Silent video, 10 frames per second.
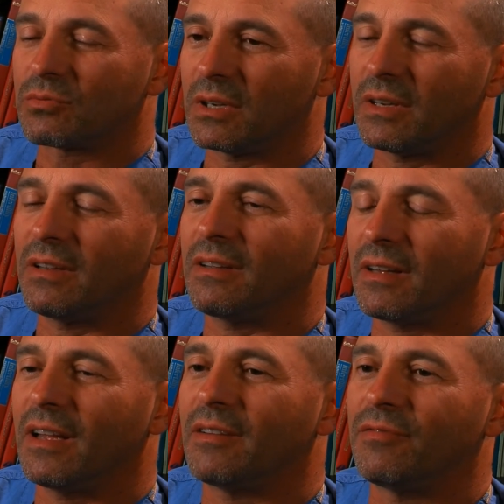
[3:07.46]
is really
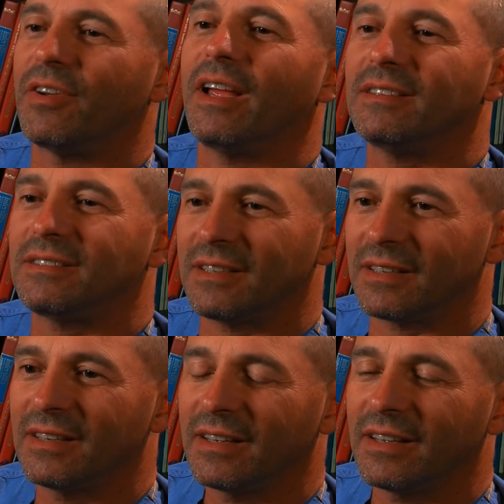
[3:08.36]

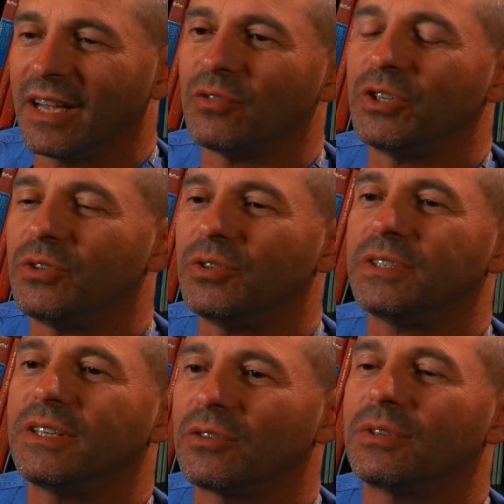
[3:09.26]
advancing and
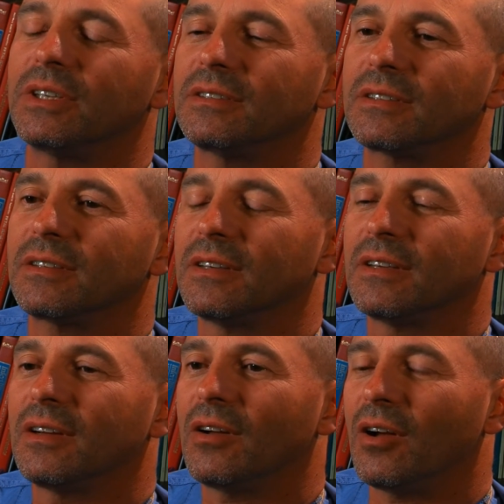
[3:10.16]
reducing the risk
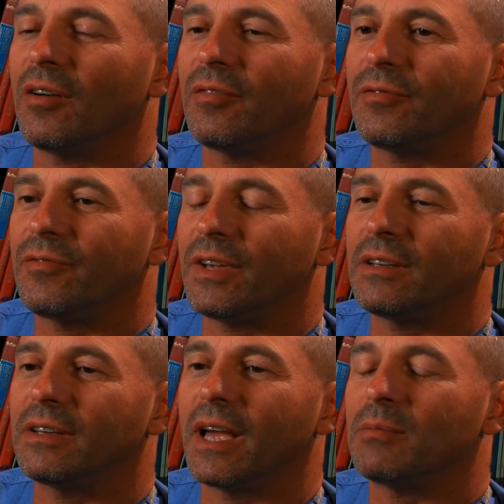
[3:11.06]
of
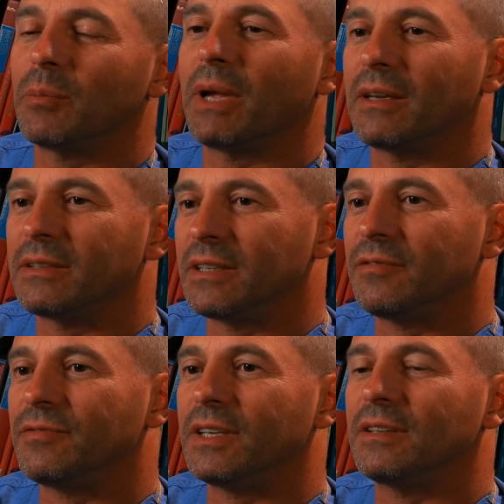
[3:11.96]
fetal
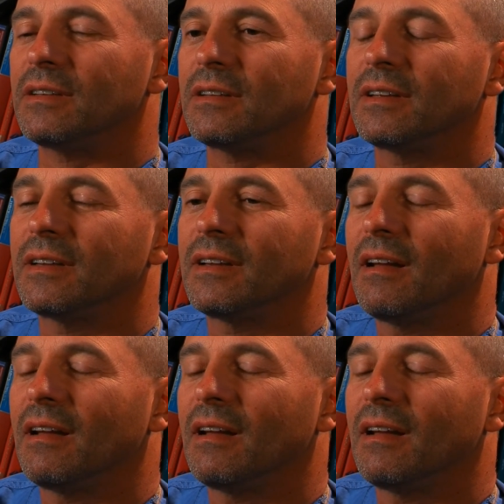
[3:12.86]
abnormality, fetal